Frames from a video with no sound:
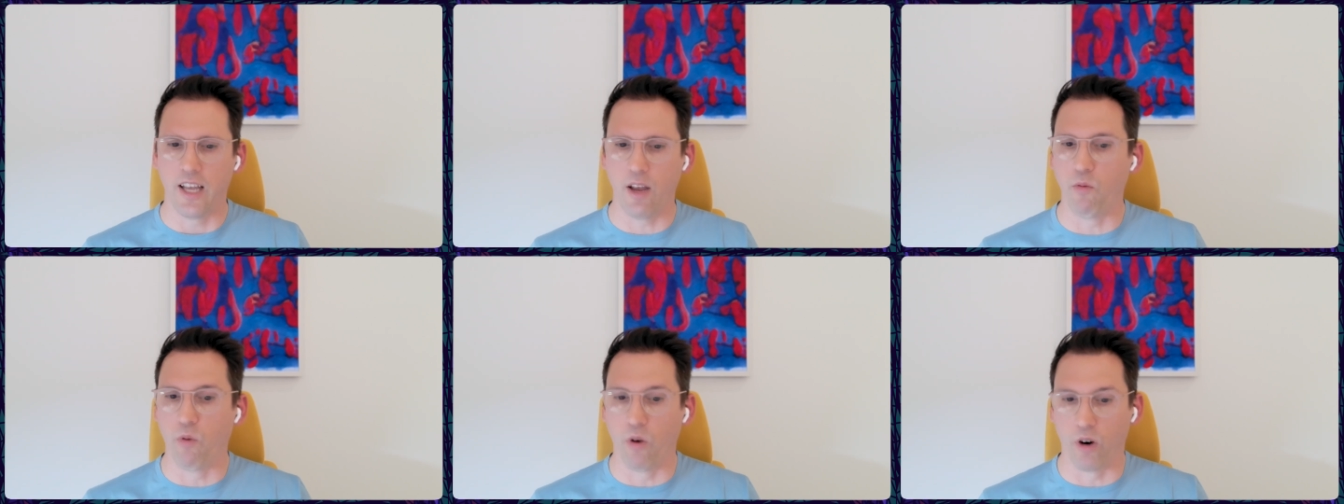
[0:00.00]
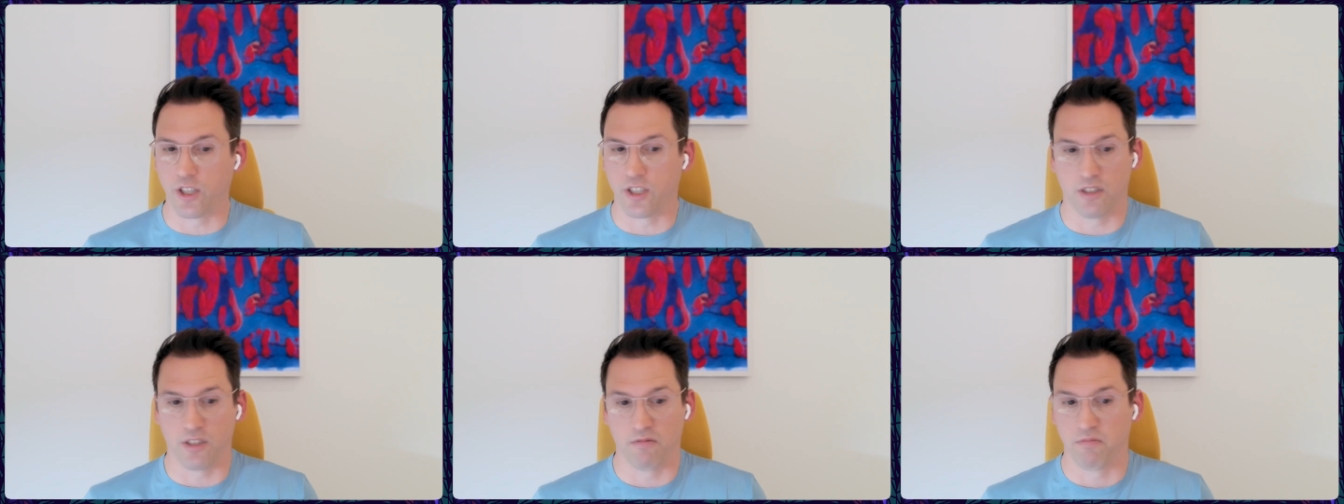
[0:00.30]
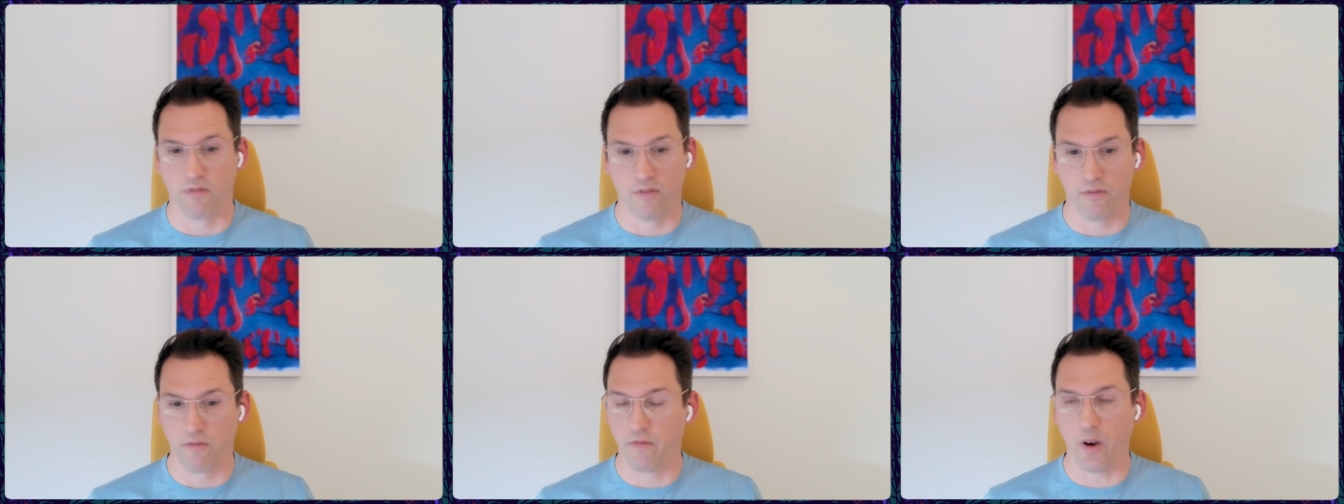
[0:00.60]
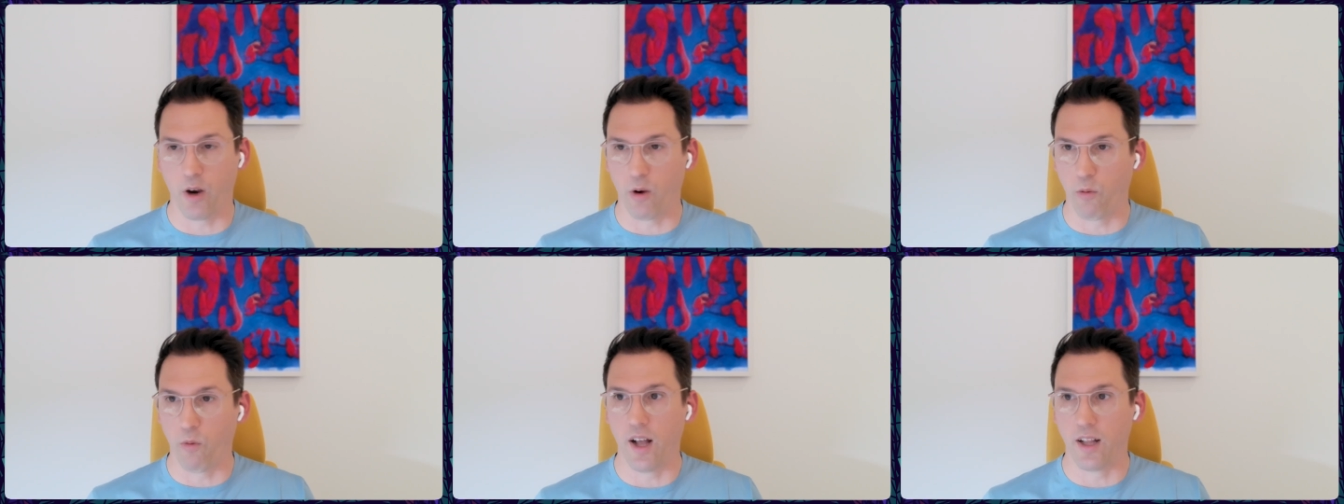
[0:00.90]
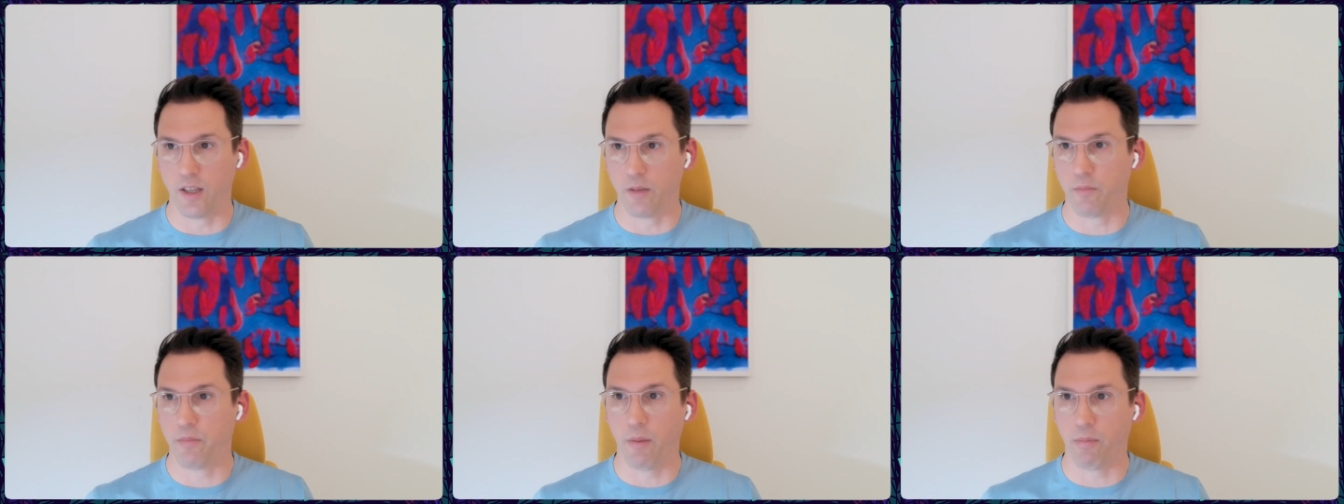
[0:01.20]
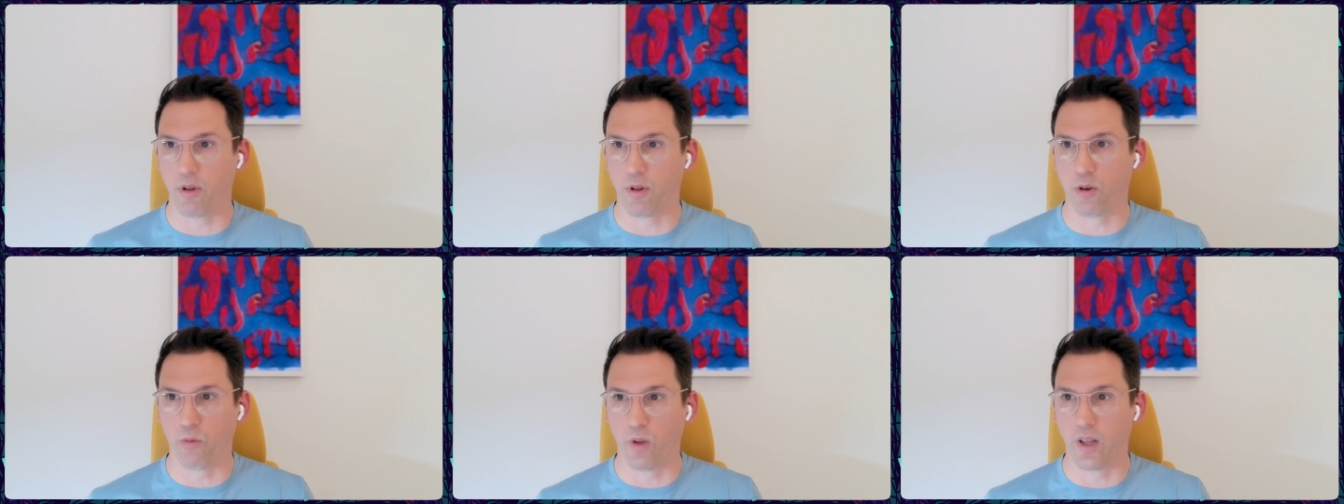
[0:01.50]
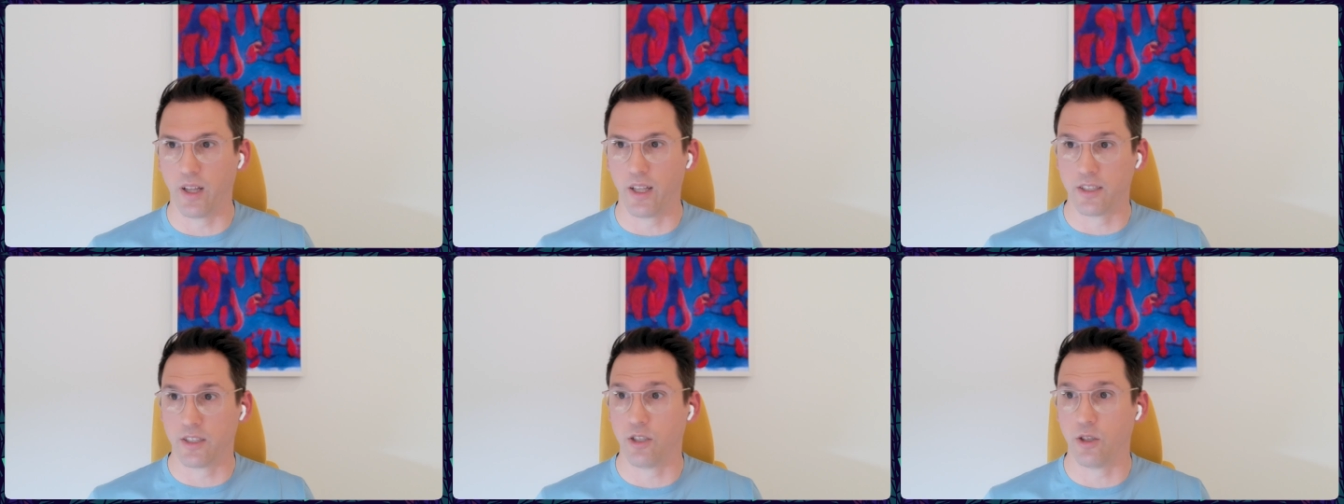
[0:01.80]
it works very well, and people are
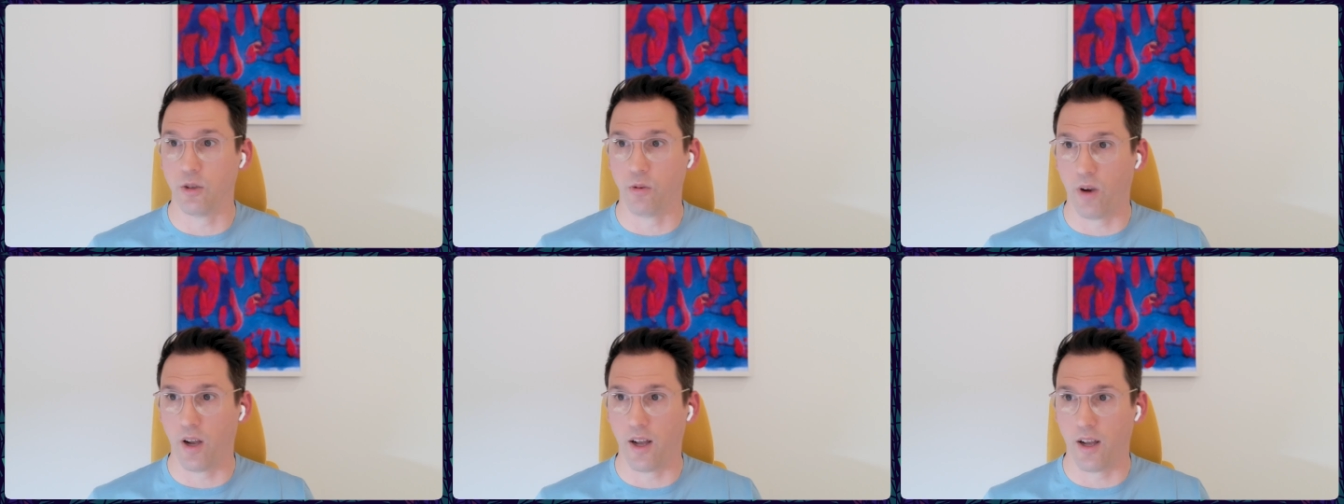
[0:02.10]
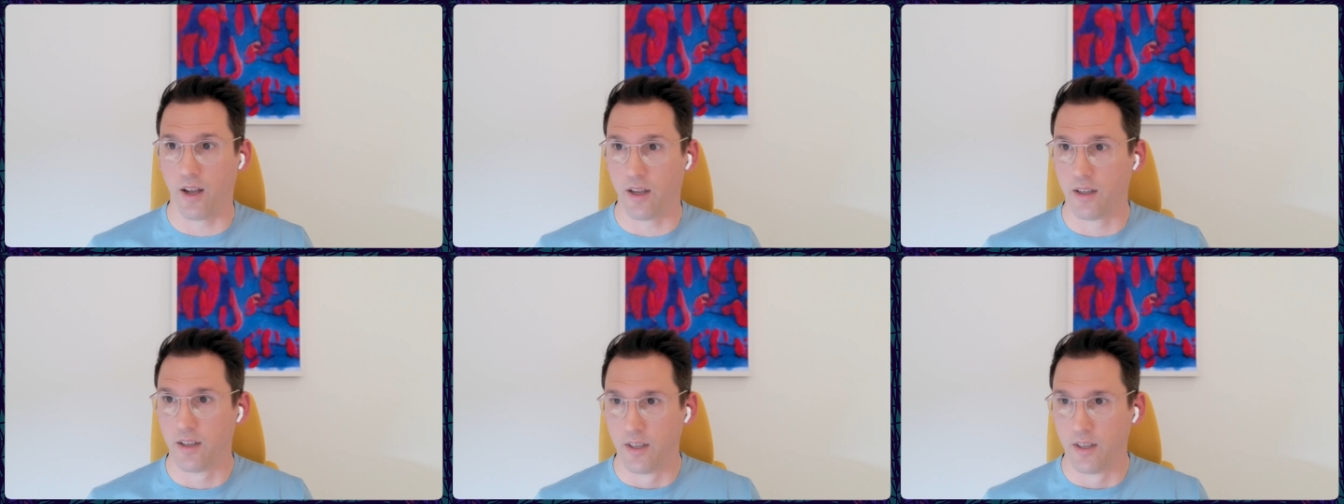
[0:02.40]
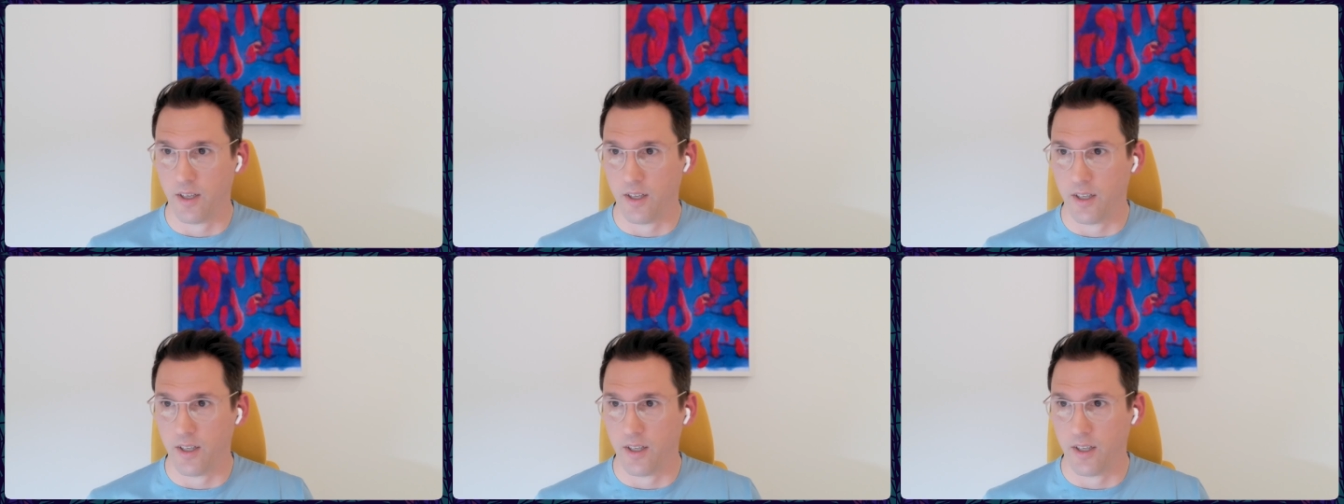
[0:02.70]
willing to